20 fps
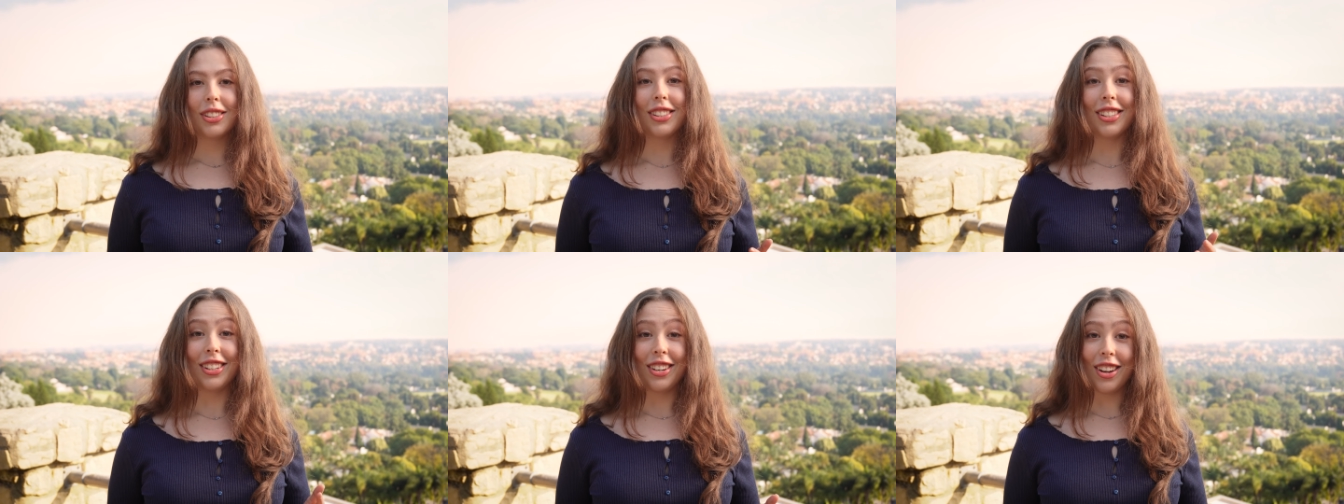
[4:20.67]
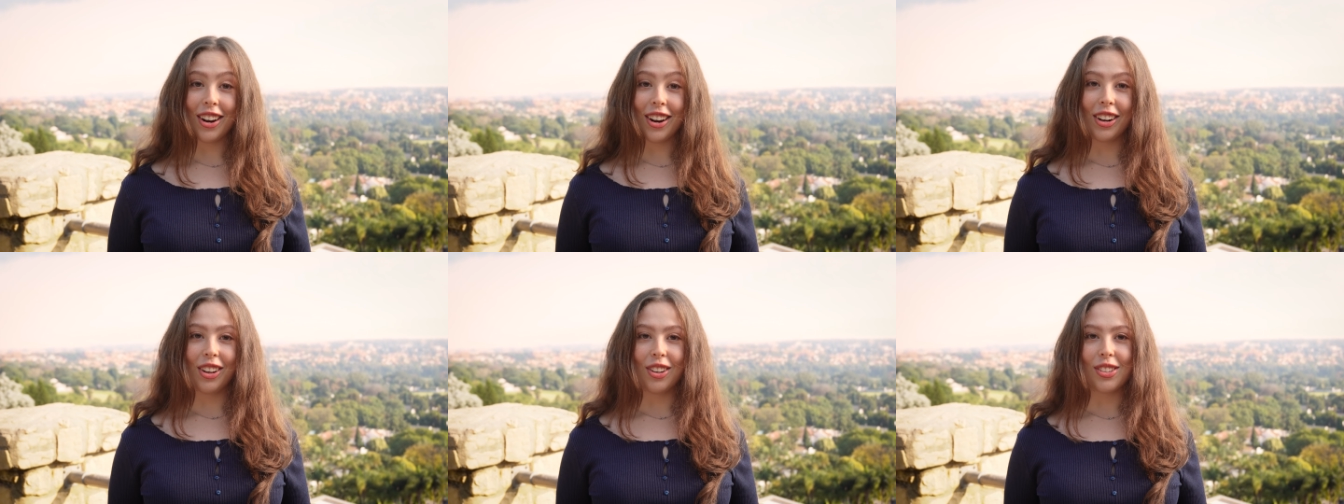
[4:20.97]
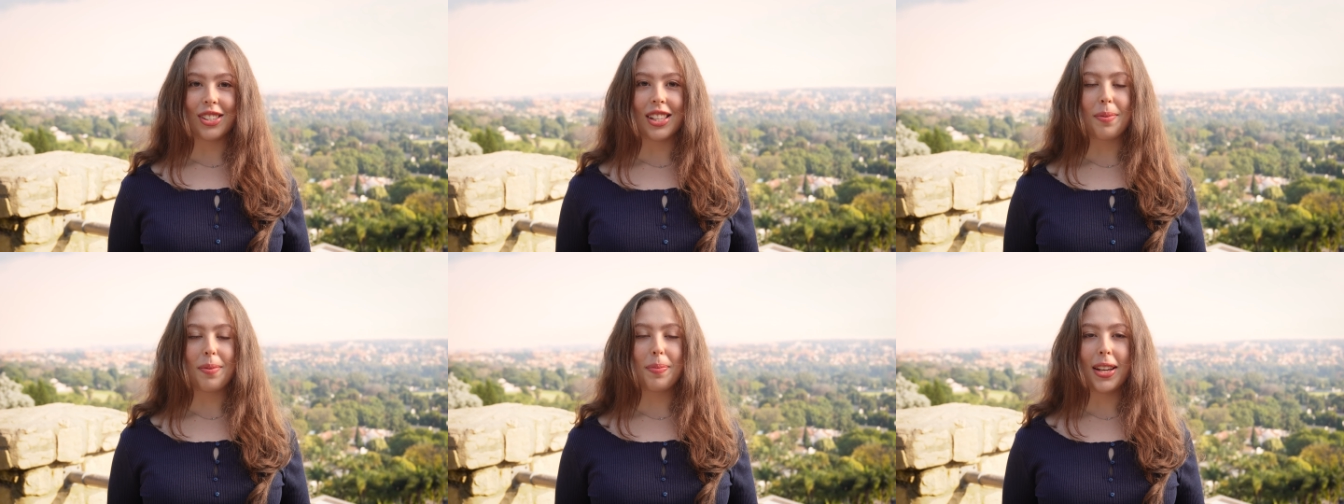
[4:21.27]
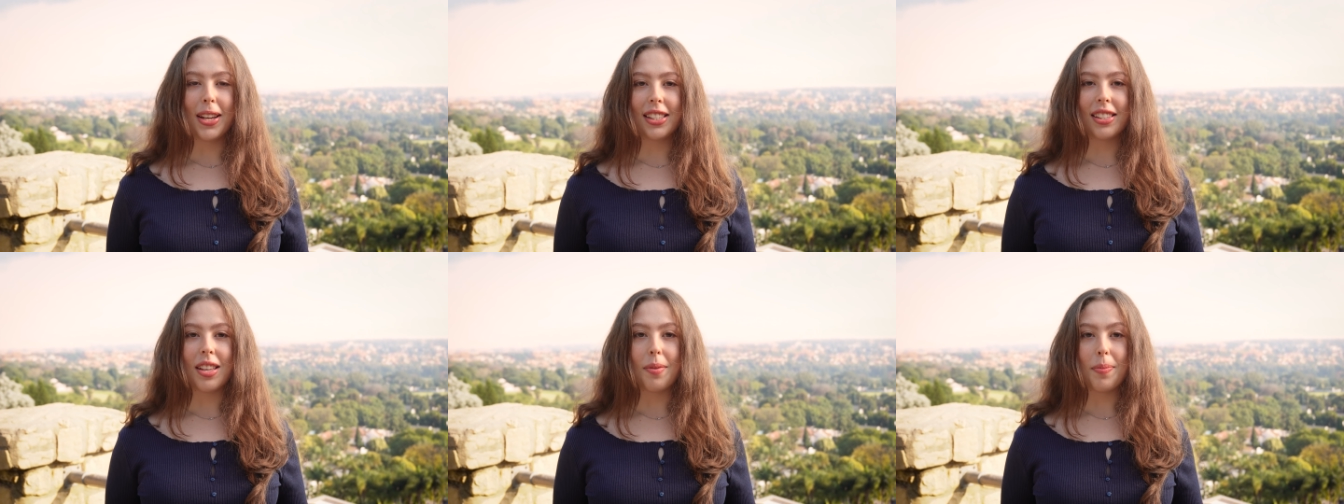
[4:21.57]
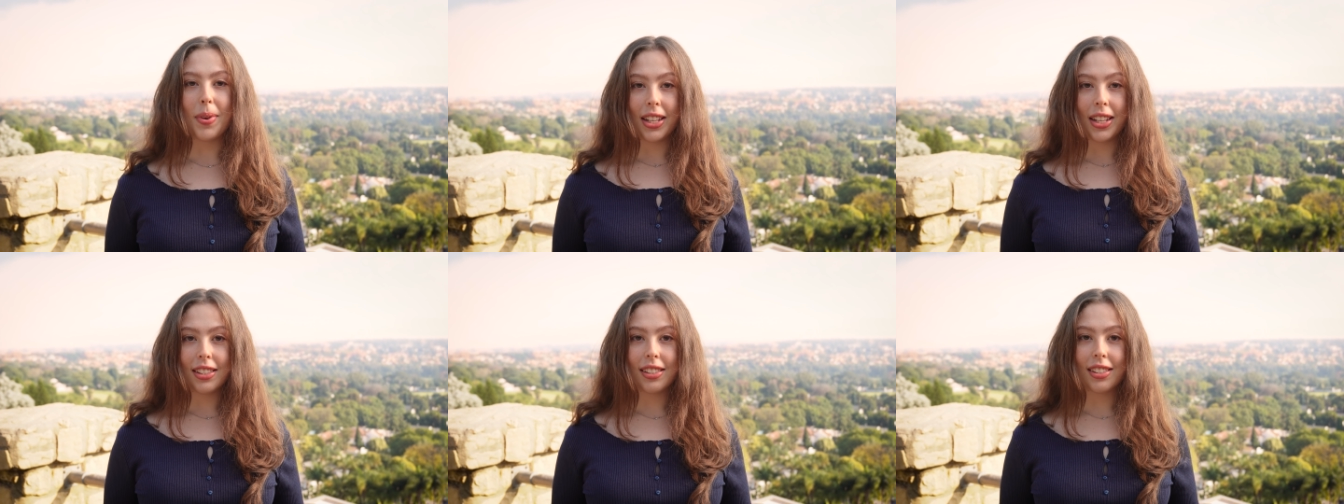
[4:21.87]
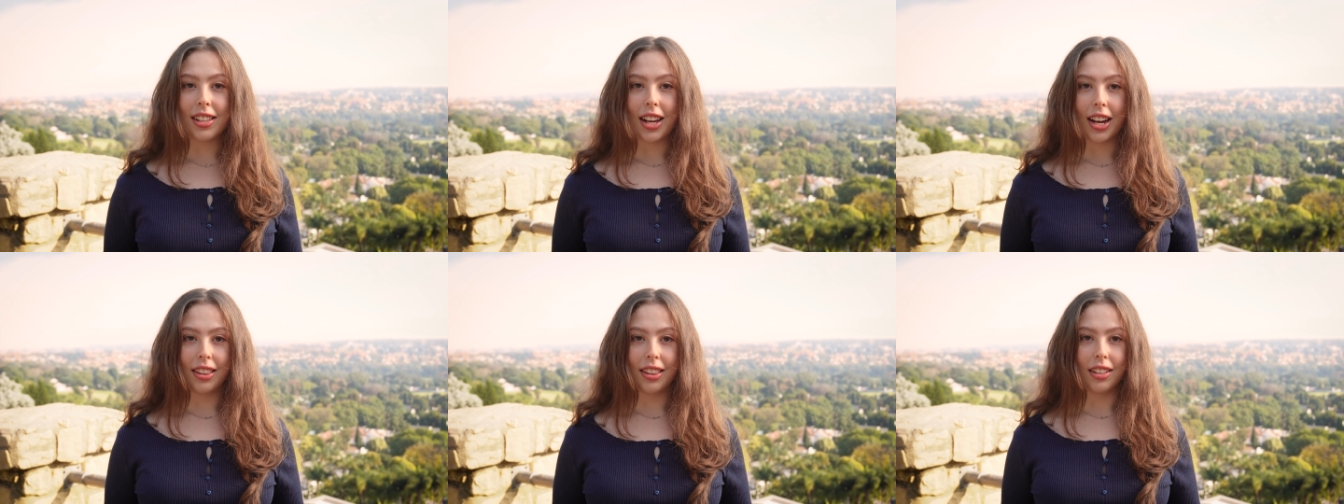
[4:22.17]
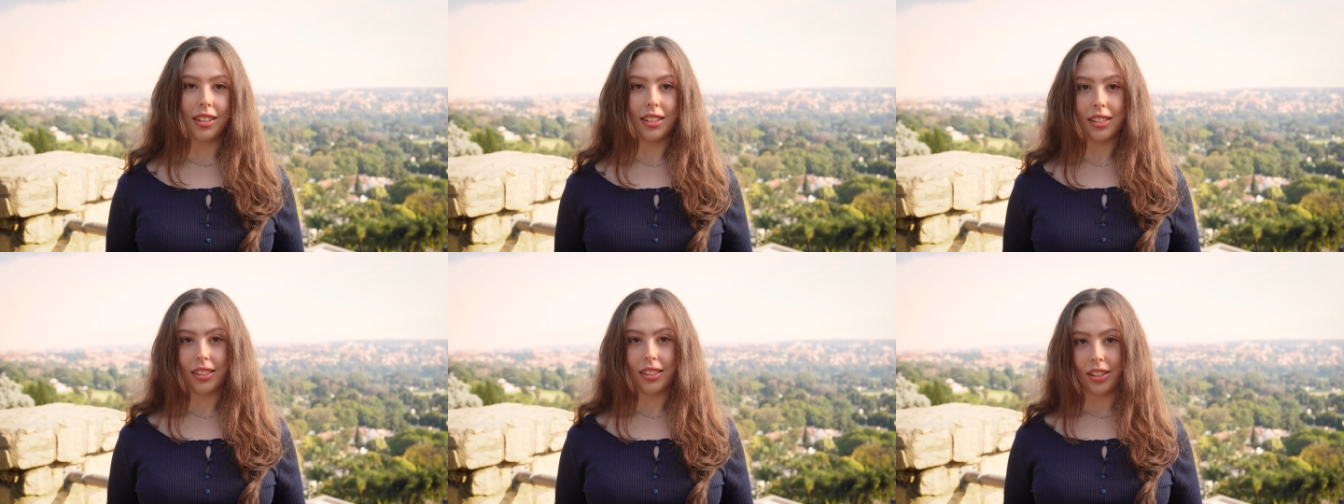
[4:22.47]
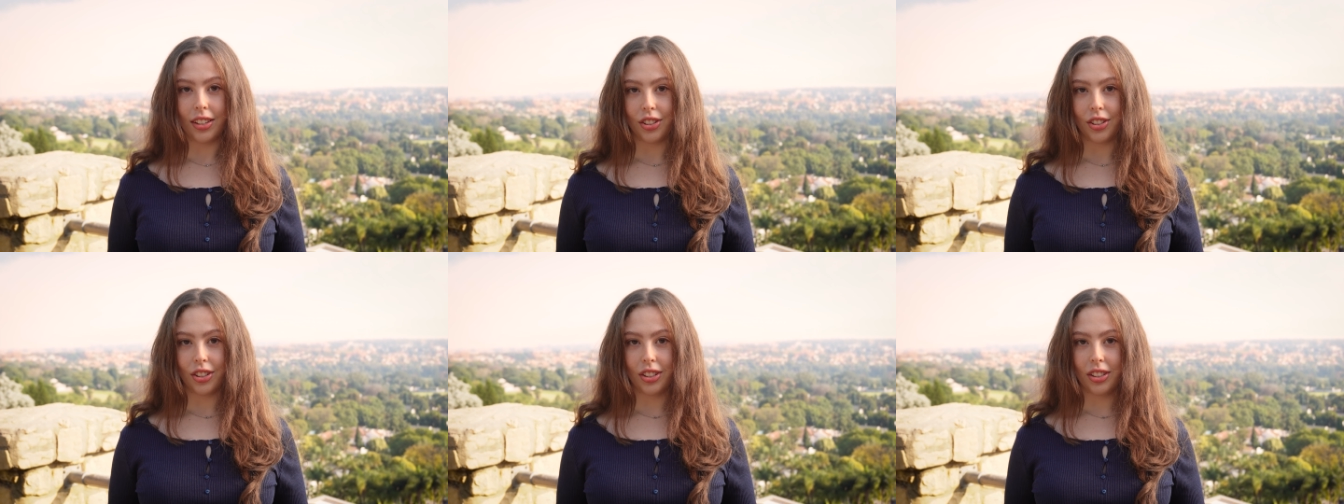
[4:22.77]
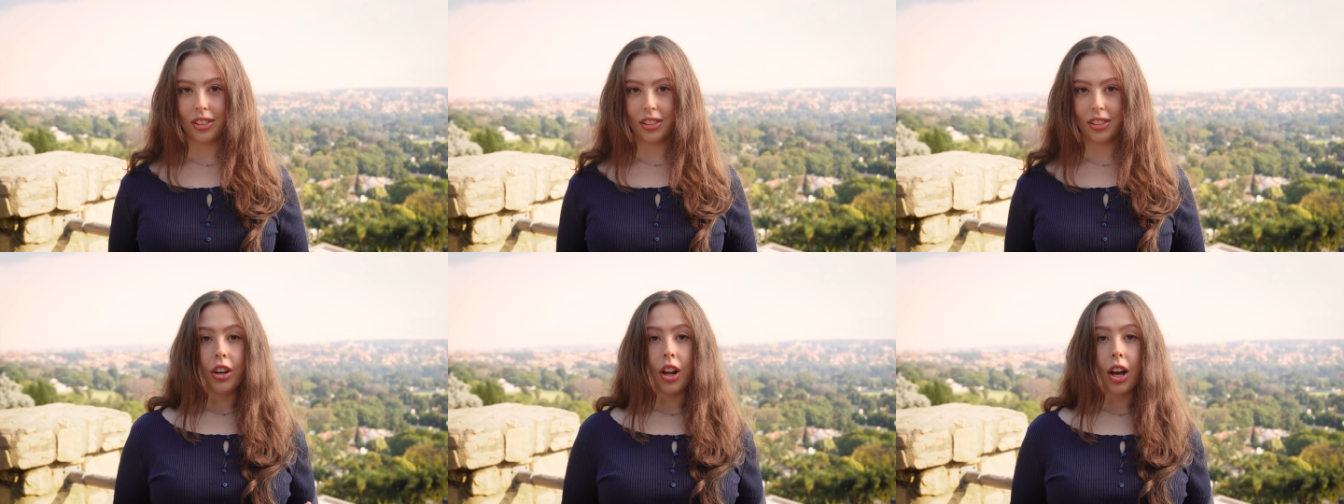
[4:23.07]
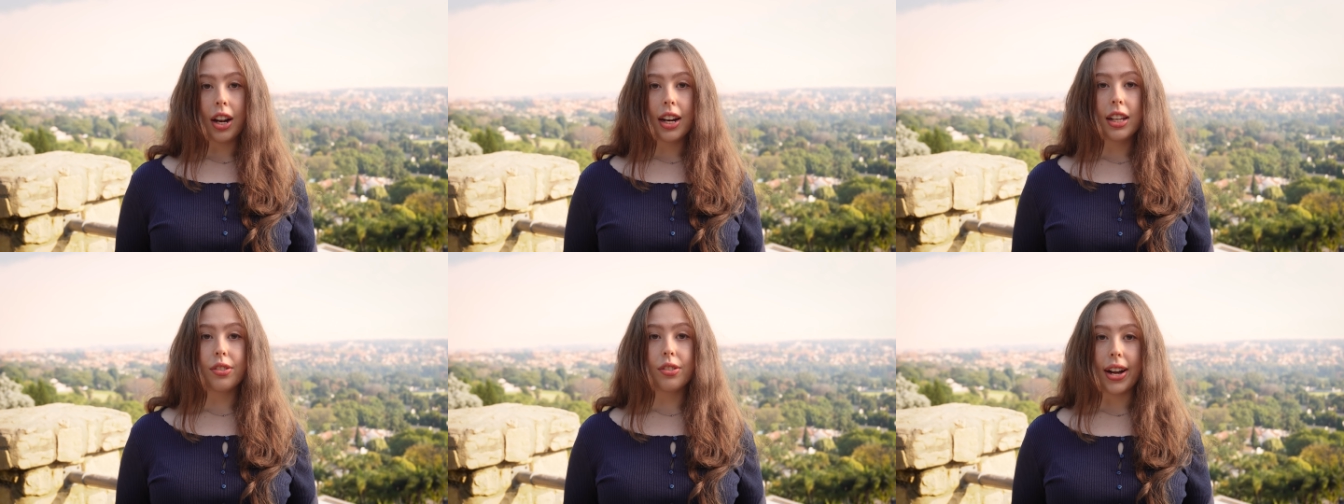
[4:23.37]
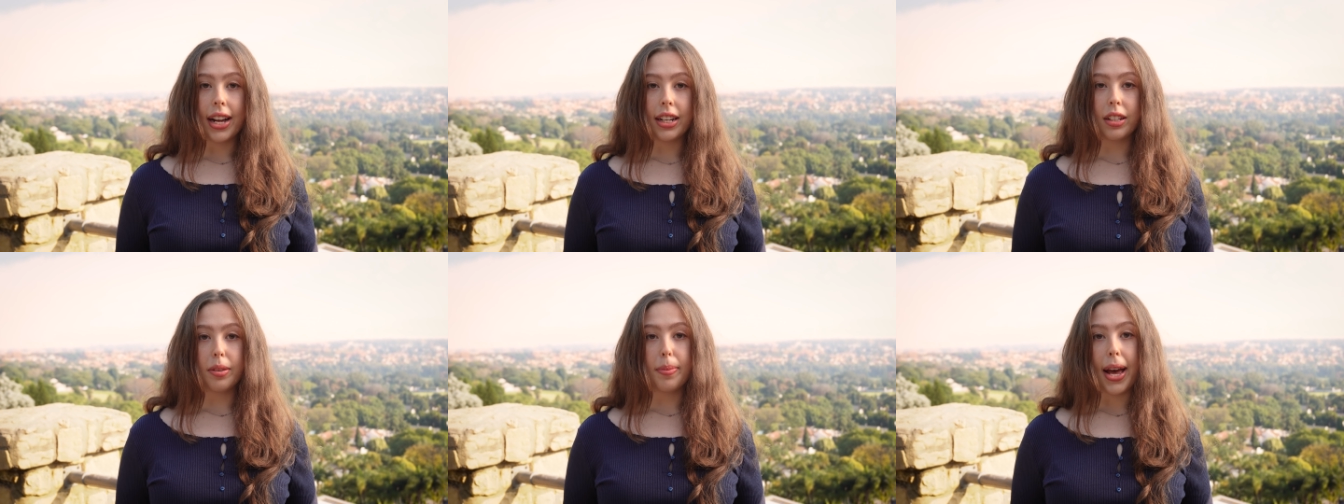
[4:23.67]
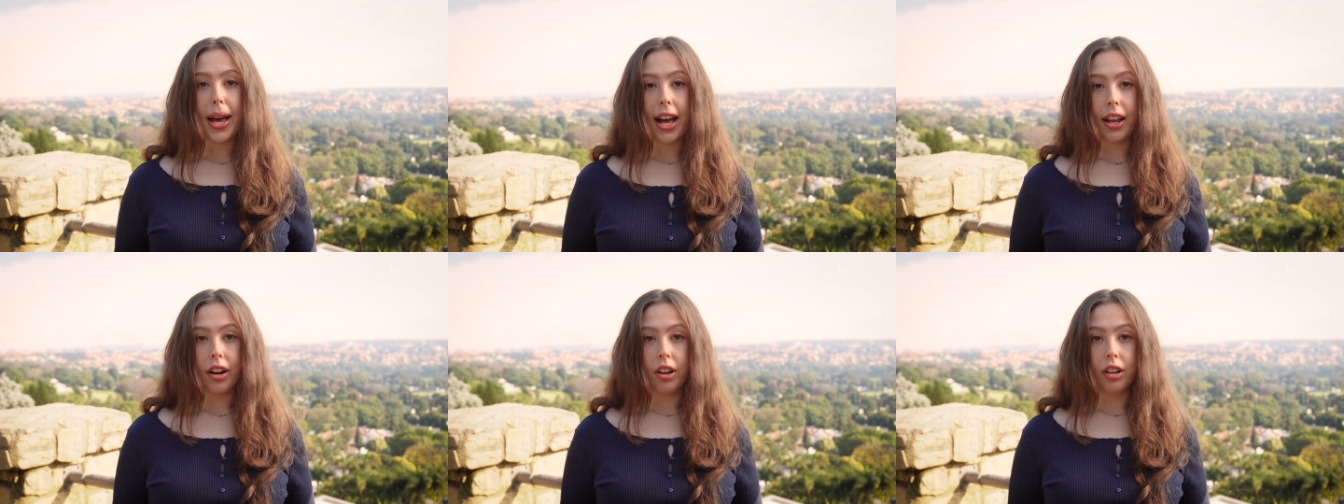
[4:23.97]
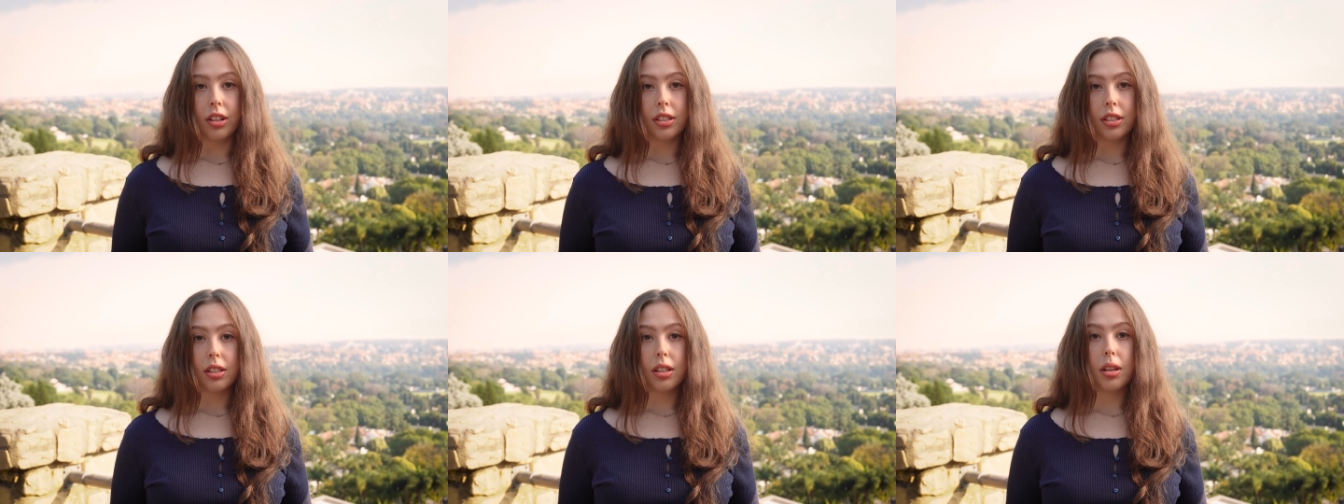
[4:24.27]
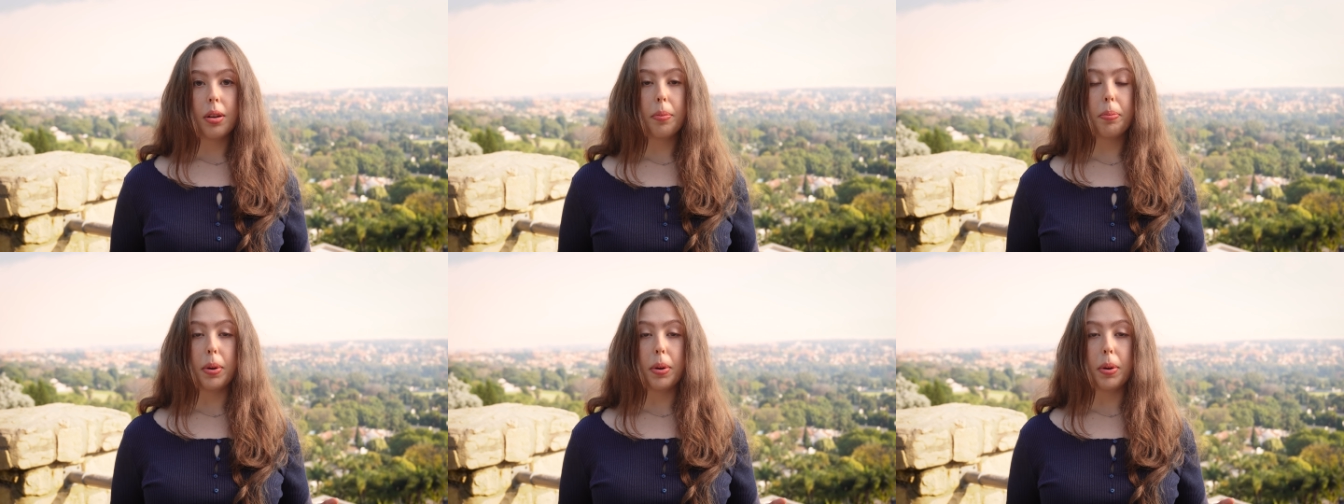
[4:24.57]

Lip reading: scenarios that place them inside the decisions, not as random add-ons,